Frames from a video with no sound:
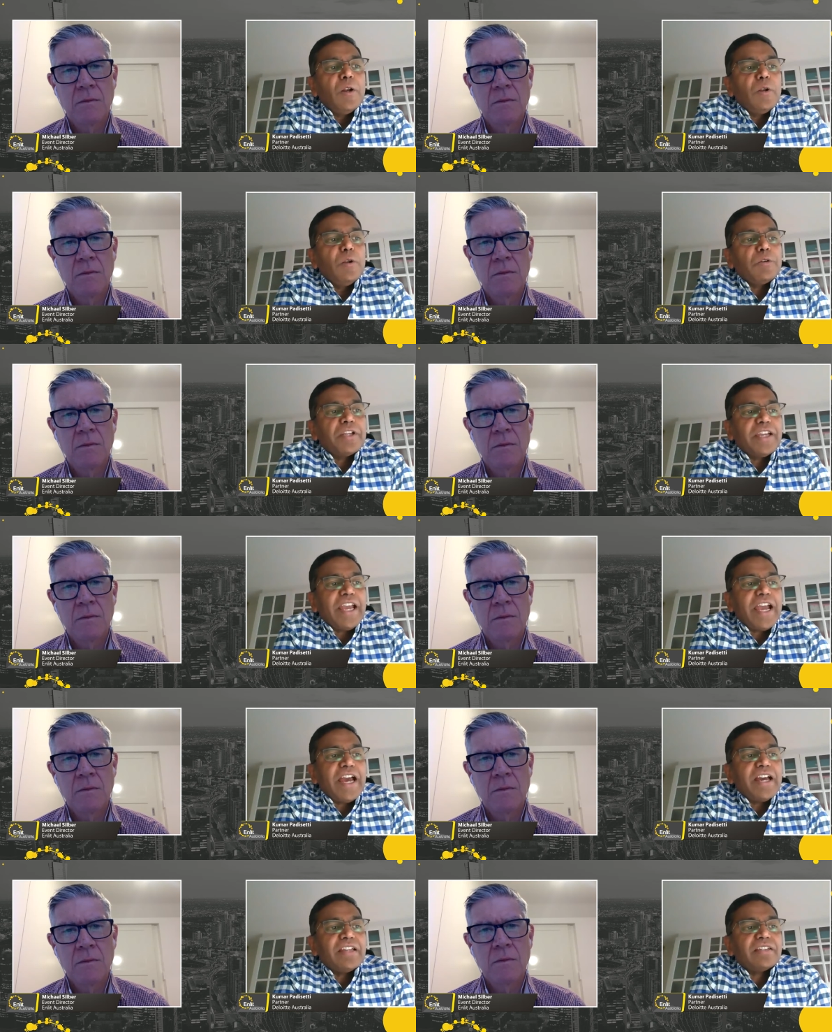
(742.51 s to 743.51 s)
Speaker 1: looking
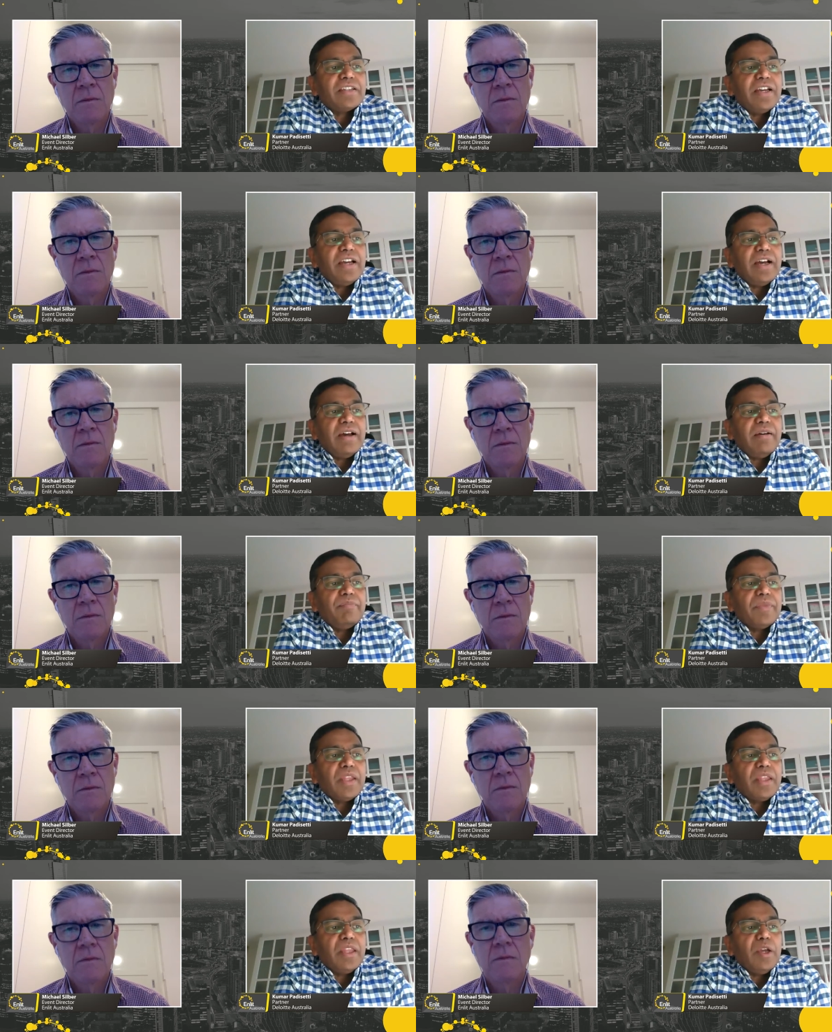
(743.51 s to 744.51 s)
at, um,
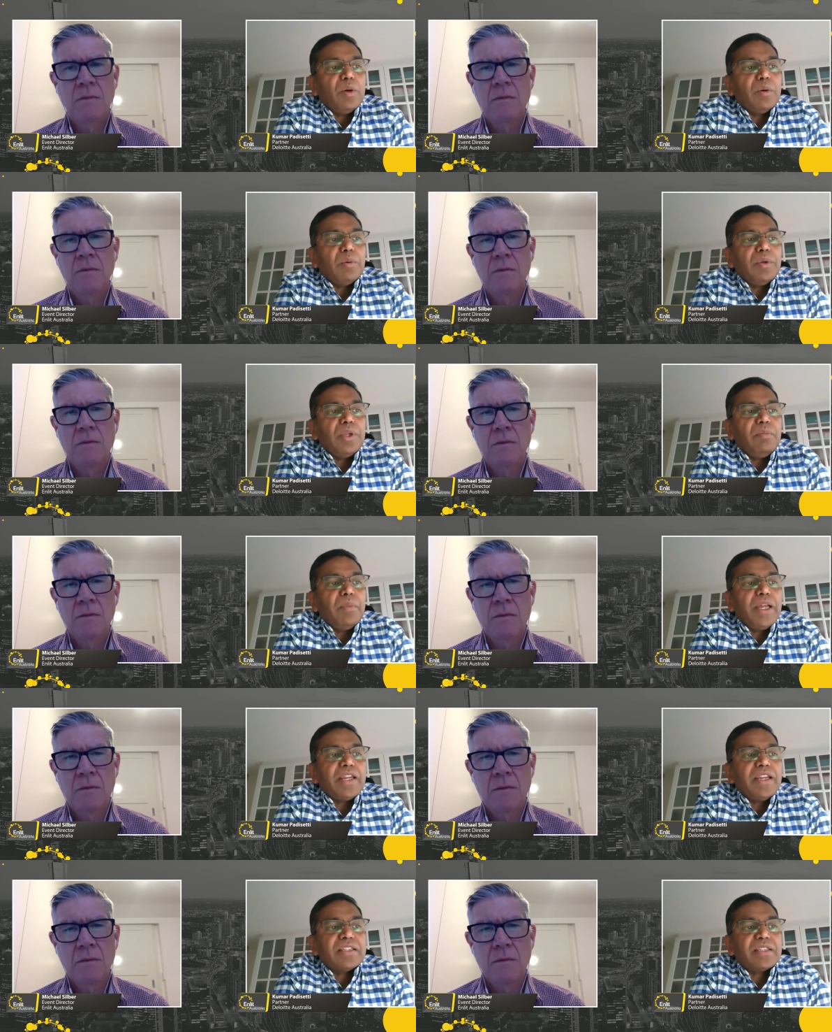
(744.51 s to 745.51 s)
you know, we
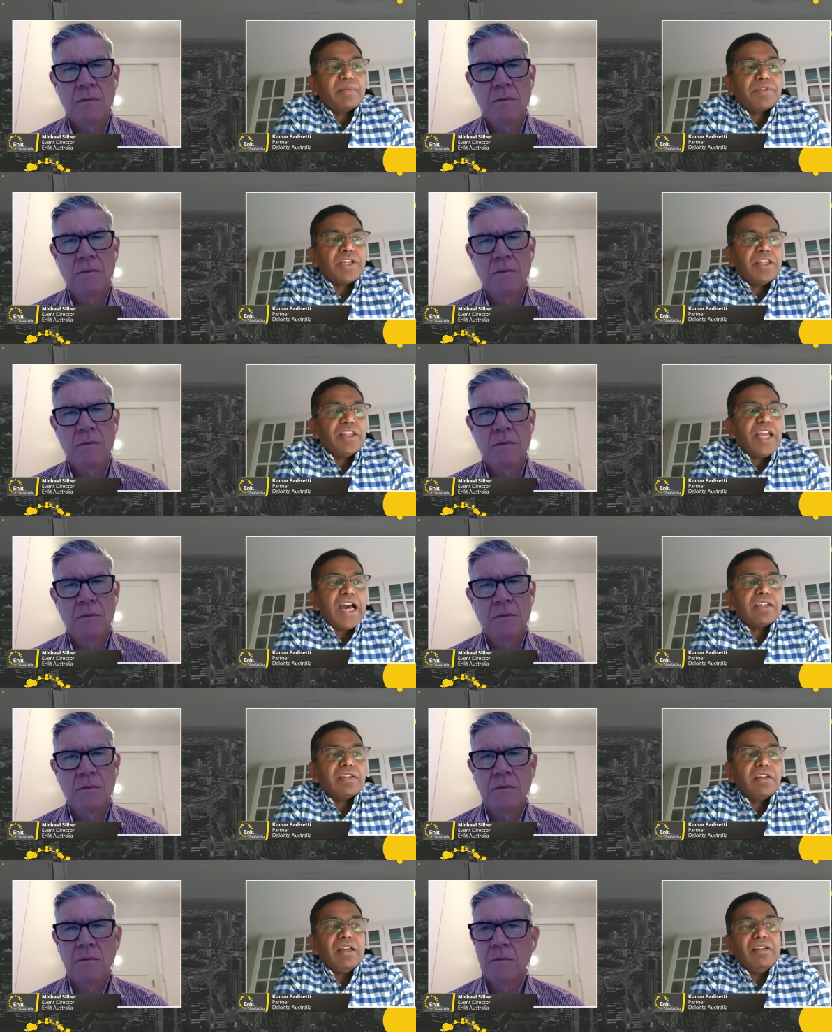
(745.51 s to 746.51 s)
made an assumption
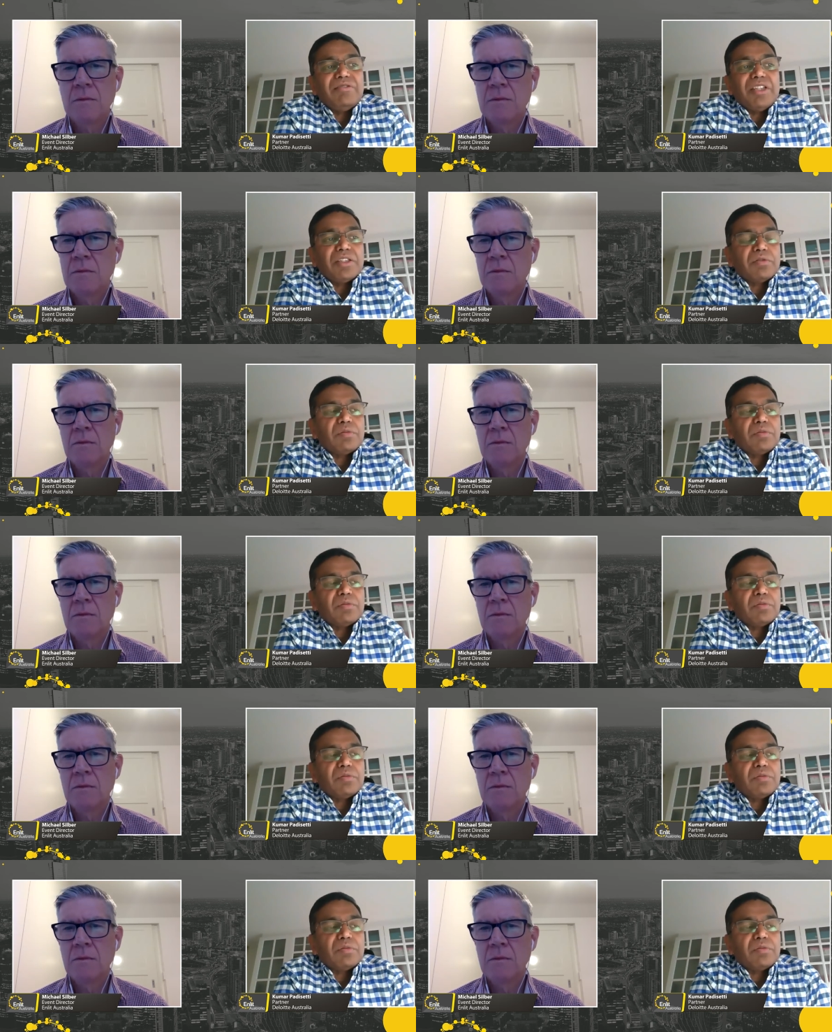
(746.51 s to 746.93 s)
that just